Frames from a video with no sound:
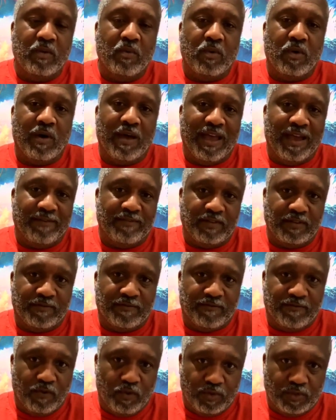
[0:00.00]
it will have
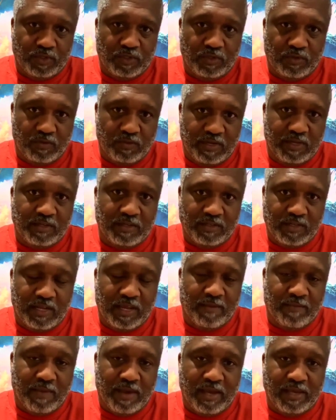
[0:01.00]
to force you into
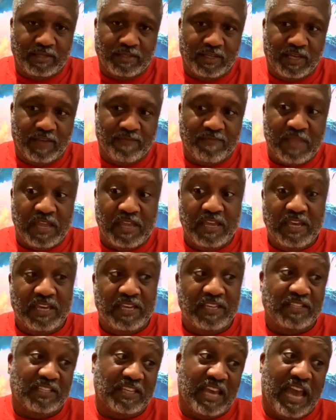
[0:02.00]
that mindset.
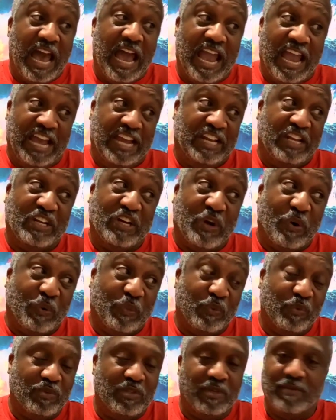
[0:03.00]
See, I had to go